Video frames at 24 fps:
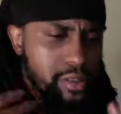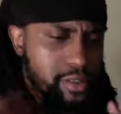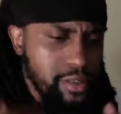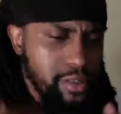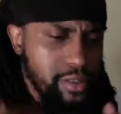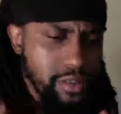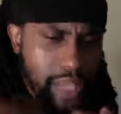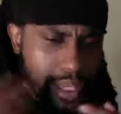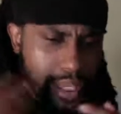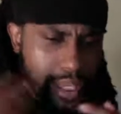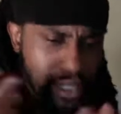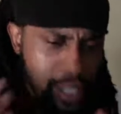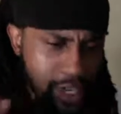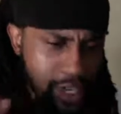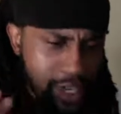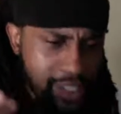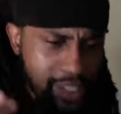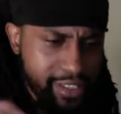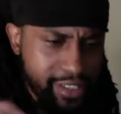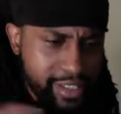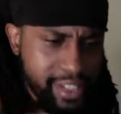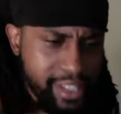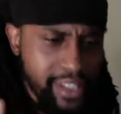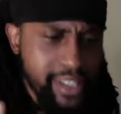Like
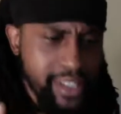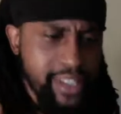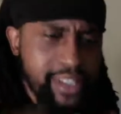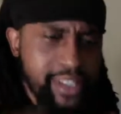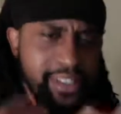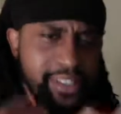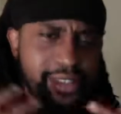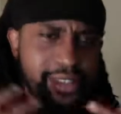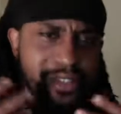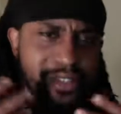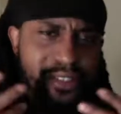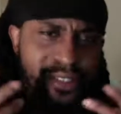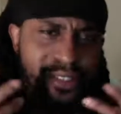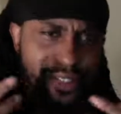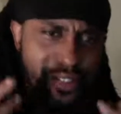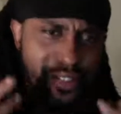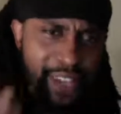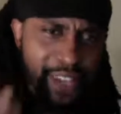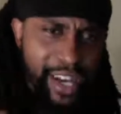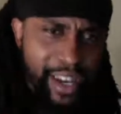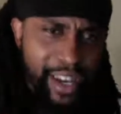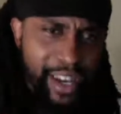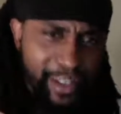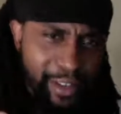Nas said,
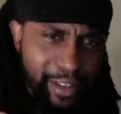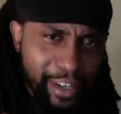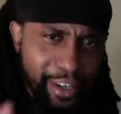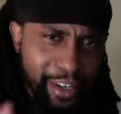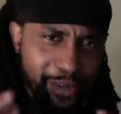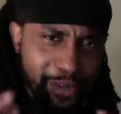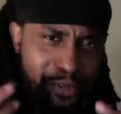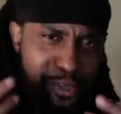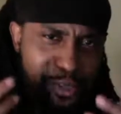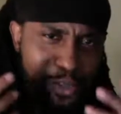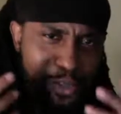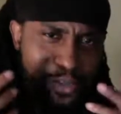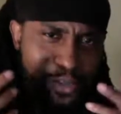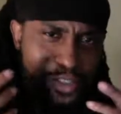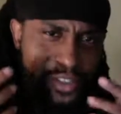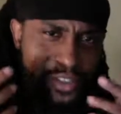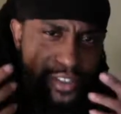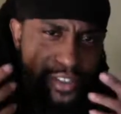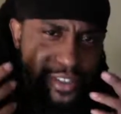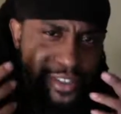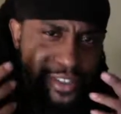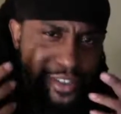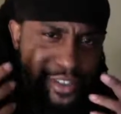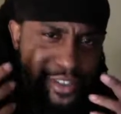start
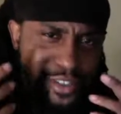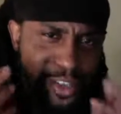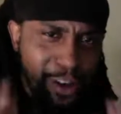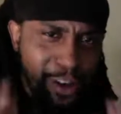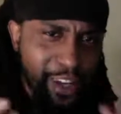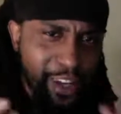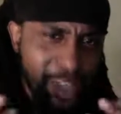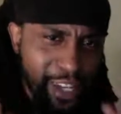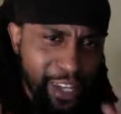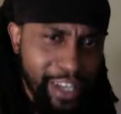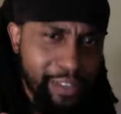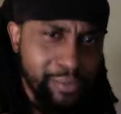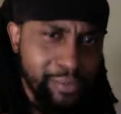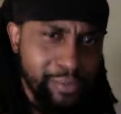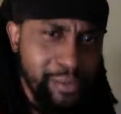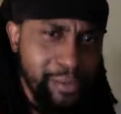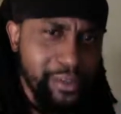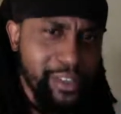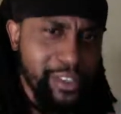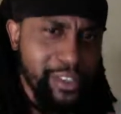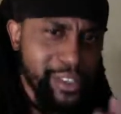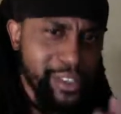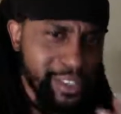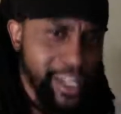a label,
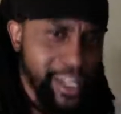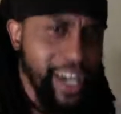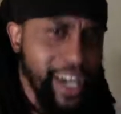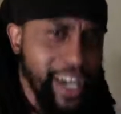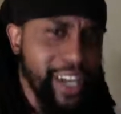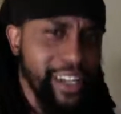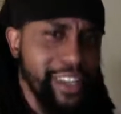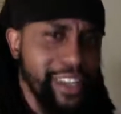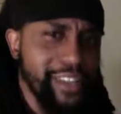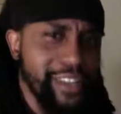sign it,